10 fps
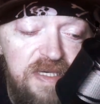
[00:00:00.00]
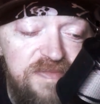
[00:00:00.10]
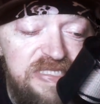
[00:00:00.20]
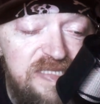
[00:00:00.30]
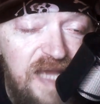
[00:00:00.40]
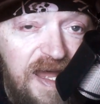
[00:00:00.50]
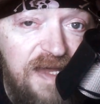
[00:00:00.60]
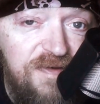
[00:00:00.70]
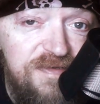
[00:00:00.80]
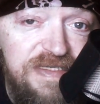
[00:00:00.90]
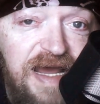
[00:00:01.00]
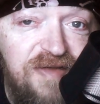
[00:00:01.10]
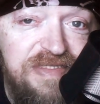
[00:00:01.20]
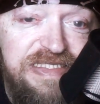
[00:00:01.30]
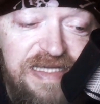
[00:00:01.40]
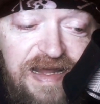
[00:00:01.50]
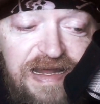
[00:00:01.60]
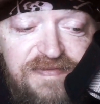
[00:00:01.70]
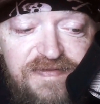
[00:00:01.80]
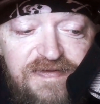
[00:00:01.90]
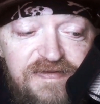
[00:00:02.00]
but I'm sad on the outside.